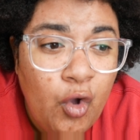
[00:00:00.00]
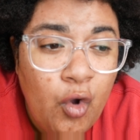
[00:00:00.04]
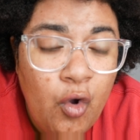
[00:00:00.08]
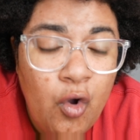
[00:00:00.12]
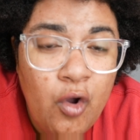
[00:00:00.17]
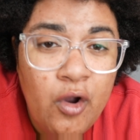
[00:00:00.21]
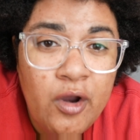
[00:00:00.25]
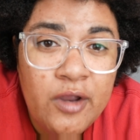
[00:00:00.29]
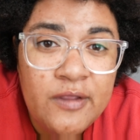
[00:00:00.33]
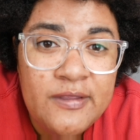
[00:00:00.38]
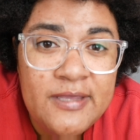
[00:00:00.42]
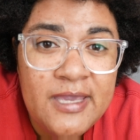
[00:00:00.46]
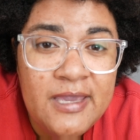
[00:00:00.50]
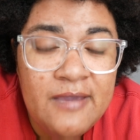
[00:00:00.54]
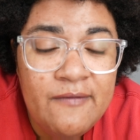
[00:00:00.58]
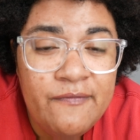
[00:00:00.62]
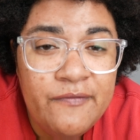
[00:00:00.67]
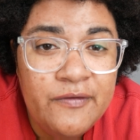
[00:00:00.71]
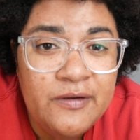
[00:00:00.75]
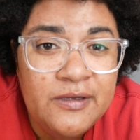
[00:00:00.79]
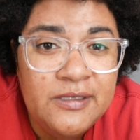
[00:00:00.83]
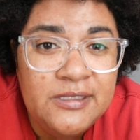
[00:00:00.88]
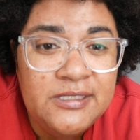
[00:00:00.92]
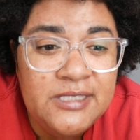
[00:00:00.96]
Or take,
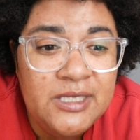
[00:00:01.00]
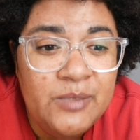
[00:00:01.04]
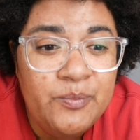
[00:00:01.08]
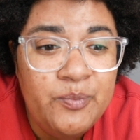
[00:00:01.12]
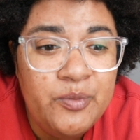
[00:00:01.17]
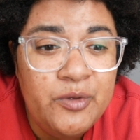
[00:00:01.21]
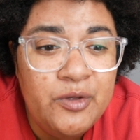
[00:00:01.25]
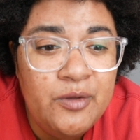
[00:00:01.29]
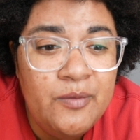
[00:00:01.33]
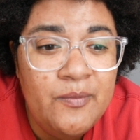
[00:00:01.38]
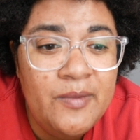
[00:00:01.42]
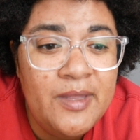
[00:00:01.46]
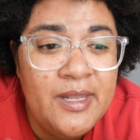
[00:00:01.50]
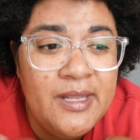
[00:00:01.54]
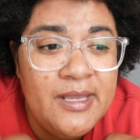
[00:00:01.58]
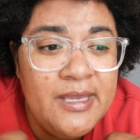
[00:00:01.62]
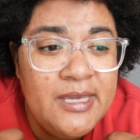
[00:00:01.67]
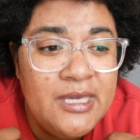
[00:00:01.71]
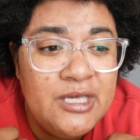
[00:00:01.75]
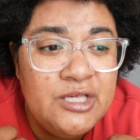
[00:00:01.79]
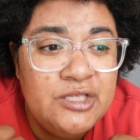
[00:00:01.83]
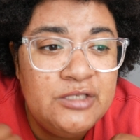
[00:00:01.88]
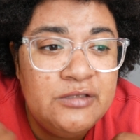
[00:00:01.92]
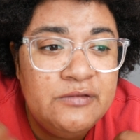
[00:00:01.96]
for example, a
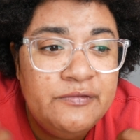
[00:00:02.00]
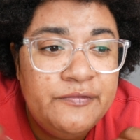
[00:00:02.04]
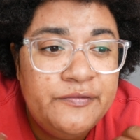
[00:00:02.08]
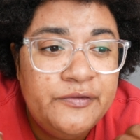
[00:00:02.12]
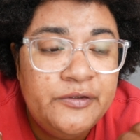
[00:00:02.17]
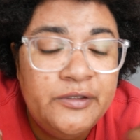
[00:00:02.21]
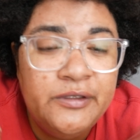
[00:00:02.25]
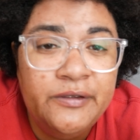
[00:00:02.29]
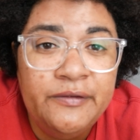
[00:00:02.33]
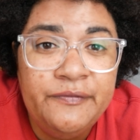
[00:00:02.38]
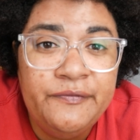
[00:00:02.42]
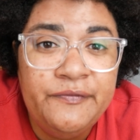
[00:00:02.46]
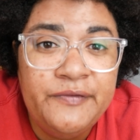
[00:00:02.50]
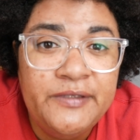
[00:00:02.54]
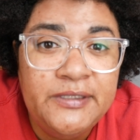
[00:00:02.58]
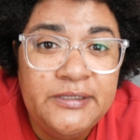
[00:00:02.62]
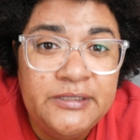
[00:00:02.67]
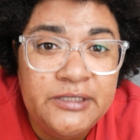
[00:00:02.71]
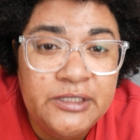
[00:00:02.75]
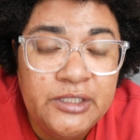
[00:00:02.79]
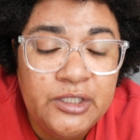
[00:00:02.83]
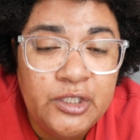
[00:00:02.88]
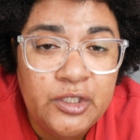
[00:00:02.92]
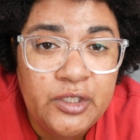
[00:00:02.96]
medication for a
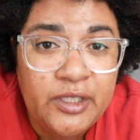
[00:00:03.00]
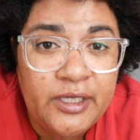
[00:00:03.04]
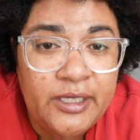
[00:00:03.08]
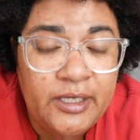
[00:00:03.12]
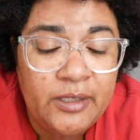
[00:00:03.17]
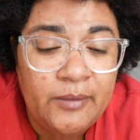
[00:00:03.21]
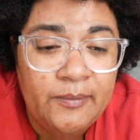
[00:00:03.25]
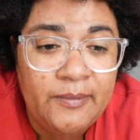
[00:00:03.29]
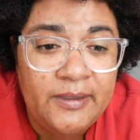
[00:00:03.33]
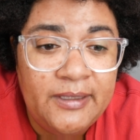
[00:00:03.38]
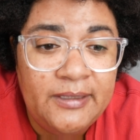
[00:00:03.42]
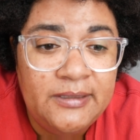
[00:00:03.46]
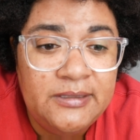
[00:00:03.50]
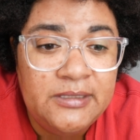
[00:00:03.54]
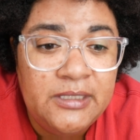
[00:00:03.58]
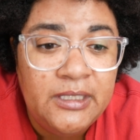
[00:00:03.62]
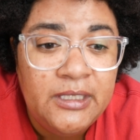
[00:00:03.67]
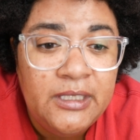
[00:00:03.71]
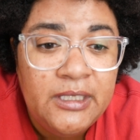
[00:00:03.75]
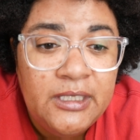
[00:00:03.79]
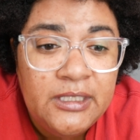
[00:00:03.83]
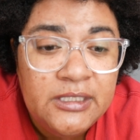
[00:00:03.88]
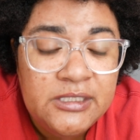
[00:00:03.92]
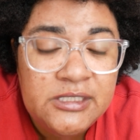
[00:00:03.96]
physical ailment.
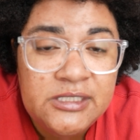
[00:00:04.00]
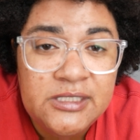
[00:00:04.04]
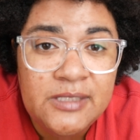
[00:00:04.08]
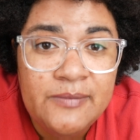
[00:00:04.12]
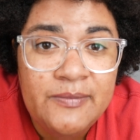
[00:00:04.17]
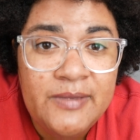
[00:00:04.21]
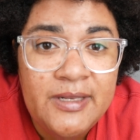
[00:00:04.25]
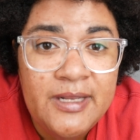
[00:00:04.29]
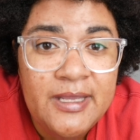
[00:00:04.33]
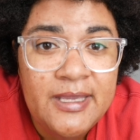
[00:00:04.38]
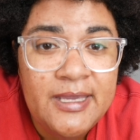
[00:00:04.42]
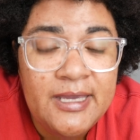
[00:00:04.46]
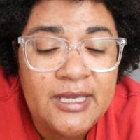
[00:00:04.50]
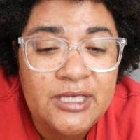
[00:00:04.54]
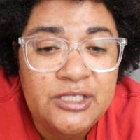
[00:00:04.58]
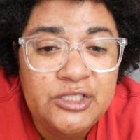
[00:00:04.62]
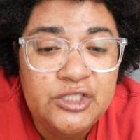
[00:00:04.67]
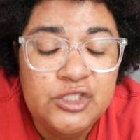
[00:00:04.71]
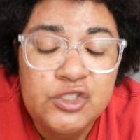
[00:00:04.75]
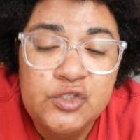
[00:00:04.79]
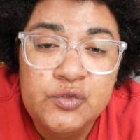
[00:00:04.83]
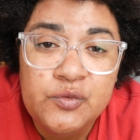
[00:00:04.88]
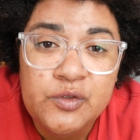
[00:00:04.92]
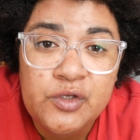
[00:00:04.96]
Some
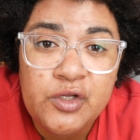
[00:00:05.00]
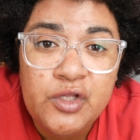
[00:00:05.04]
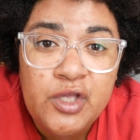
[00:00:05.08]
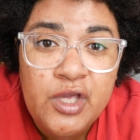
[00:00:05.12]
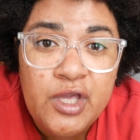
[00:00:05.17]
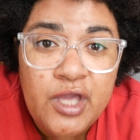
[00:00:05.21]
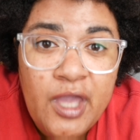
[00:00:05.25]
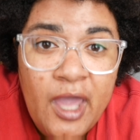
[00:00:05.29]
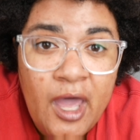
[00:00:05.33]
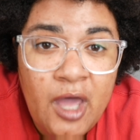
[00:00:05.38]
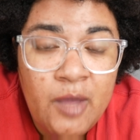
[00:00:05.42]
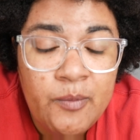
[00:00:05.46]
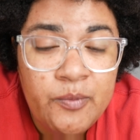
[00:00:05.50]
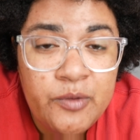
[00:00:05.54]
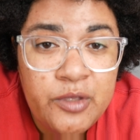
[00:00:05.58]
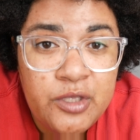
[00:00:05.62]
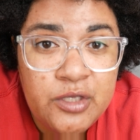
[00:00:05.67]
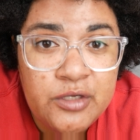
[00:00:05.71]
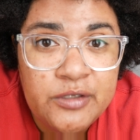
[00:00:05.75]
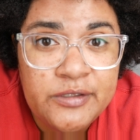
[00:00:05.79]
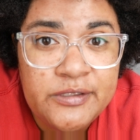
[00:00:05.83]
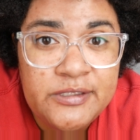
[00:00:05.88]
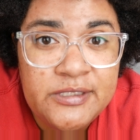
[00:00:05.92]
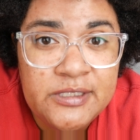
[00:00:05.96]
medications will help
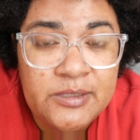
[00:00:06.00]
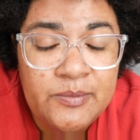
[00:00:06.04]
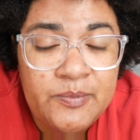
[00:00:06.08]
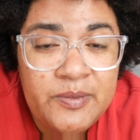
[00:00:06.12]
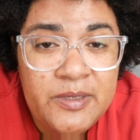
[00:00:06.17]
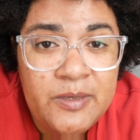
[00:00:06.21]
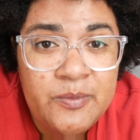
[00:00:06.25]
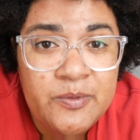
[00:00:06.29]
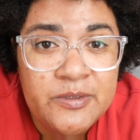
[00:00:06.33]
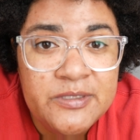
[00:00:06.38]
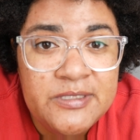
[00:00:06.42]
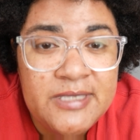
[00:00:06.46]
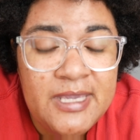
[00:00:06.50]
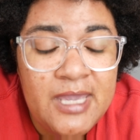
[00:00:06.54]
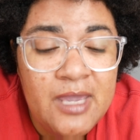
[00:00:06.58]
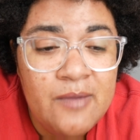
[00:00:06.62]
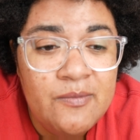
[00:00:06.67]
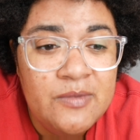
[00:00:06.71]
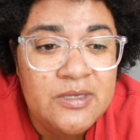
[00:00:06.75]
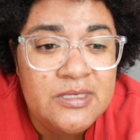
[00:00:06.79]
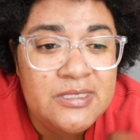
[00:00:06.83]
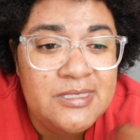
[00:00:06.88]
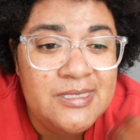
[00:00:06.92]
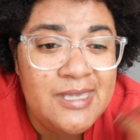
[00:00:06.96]
cure some people's
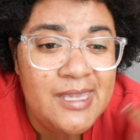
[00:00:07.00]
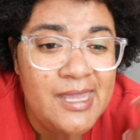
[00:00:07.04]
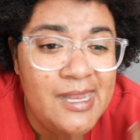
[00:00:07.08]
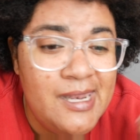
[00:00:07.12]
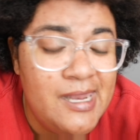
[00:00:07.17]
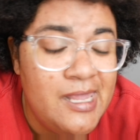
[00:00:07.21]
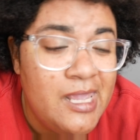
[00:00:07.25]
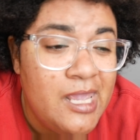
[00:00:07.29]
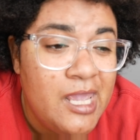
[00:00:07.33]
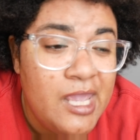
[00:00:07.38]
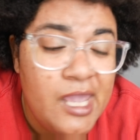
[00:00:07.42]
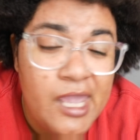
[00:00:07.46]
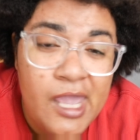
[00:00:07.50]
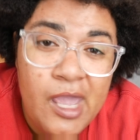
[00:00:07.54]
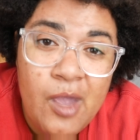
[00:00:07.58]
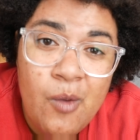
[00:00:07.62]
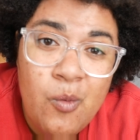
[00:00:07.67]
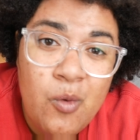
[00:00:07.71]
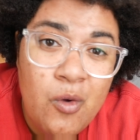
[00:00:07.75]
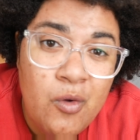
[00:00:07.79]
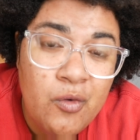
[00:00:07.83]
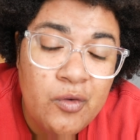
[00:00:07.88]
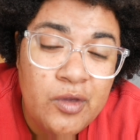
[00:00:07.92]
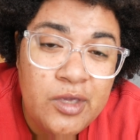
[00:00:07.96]
ailments and it
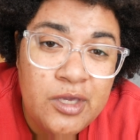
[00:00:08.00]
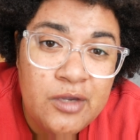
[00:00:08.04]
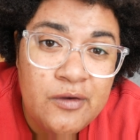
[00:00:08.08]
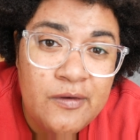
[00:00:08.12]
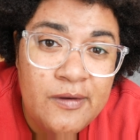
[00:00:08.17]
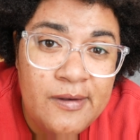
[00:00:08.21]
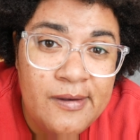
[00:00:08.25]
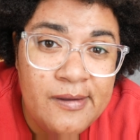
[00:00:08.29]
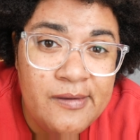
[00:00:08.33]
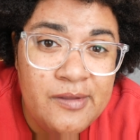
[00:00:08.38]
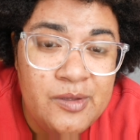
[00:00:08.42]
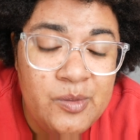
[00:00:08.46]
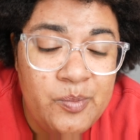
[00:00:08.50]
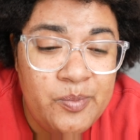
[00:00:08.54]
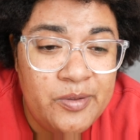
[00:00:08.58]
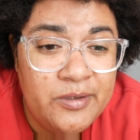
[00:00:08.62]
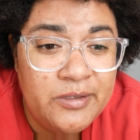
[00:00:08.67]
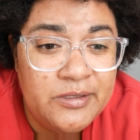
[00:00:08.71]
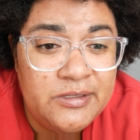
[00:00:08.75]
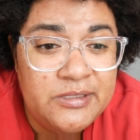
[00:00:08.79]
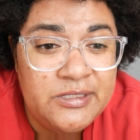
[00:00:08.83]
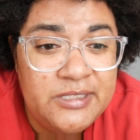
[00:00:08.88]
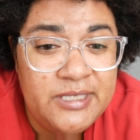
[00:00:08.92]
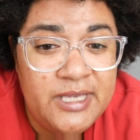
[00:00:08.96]
won't cure another
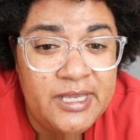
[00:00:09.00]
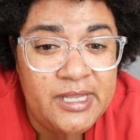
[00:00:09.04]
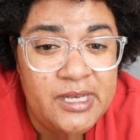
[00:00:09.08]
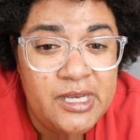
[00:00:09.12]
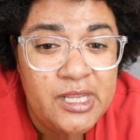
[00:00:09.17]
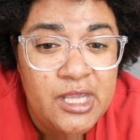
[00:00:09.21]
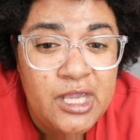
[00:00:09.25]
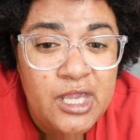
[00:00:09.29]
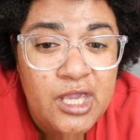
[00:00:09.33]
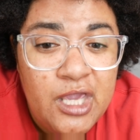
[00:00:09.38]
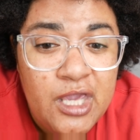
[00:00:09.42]
person.